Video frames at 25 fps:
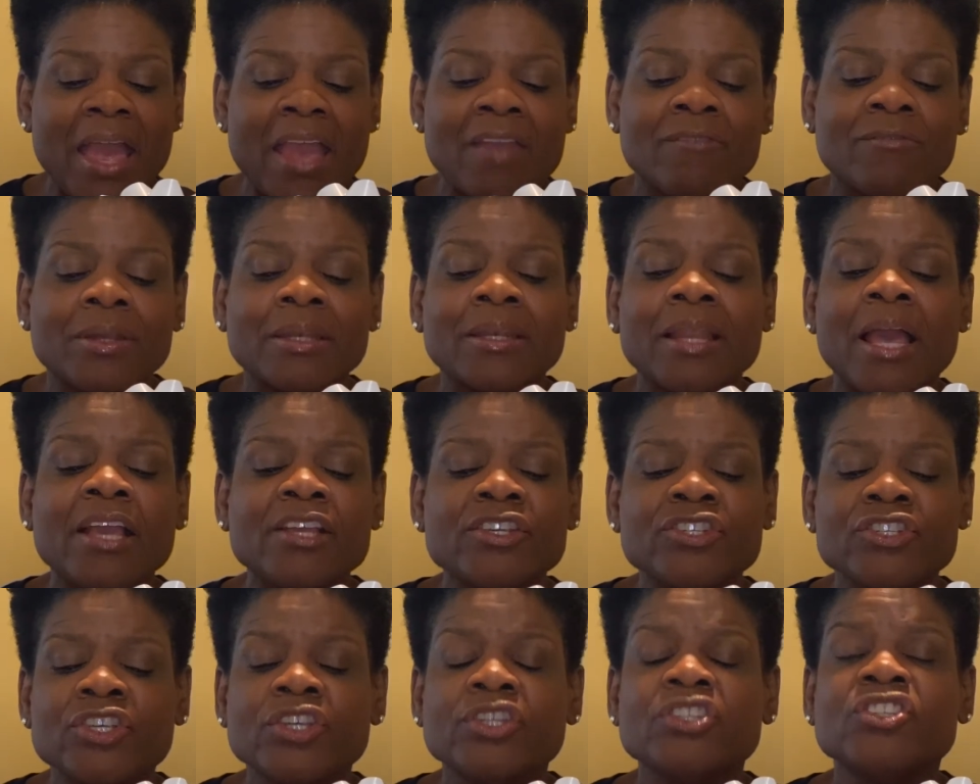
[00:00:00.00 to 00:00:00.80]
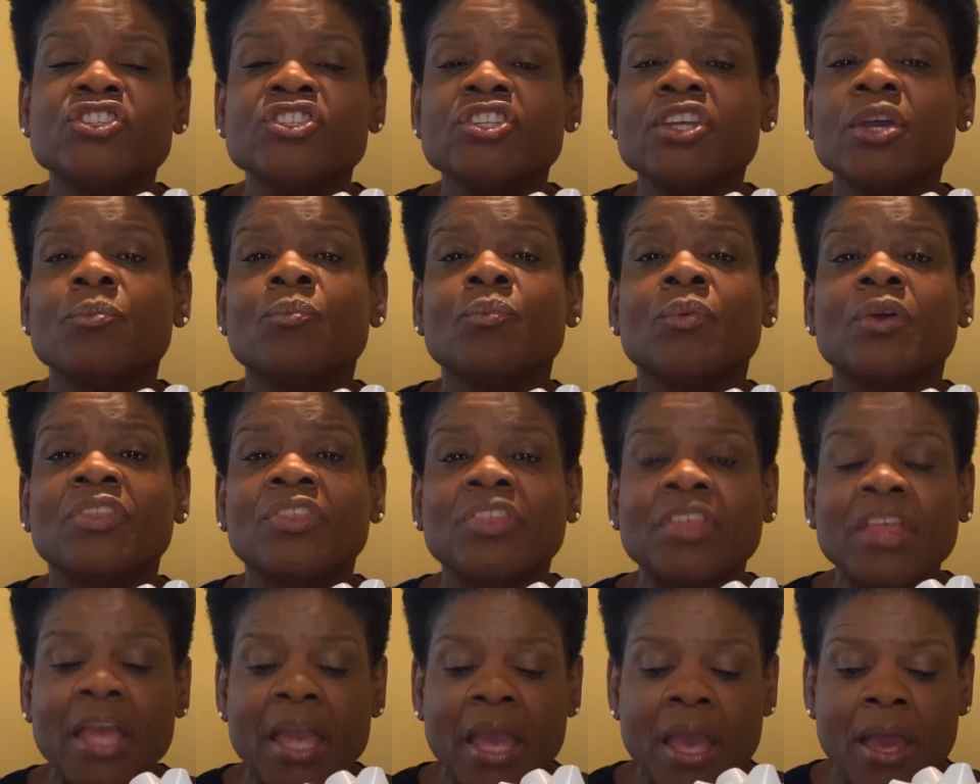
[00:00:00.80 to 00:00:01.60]
a relationship
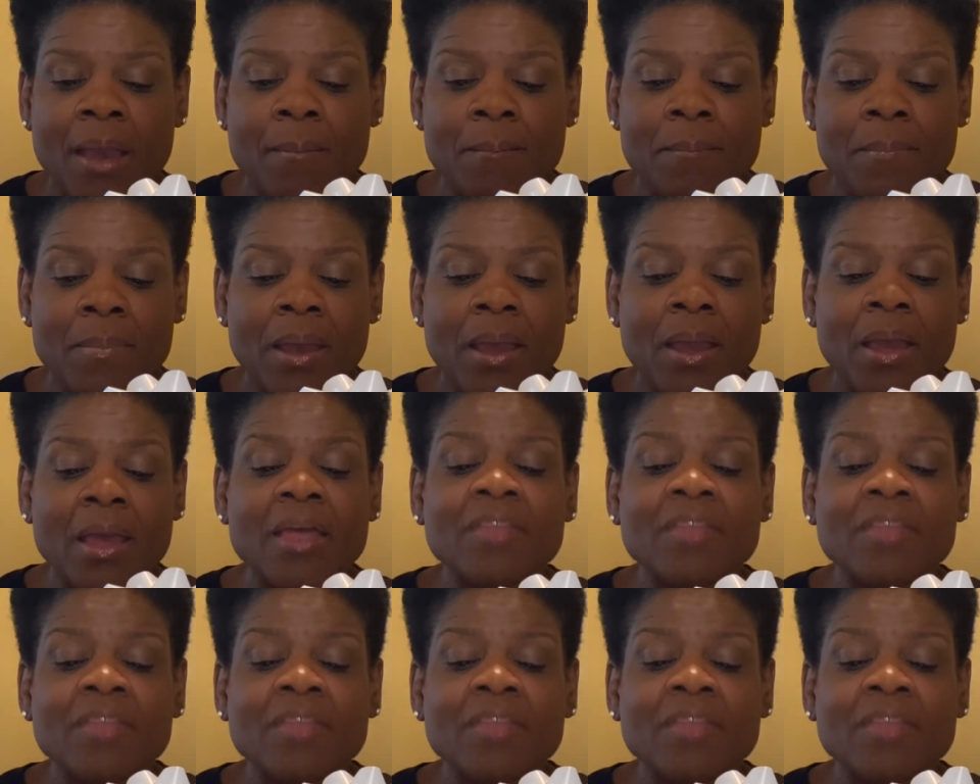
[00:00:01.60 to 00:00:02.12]
with him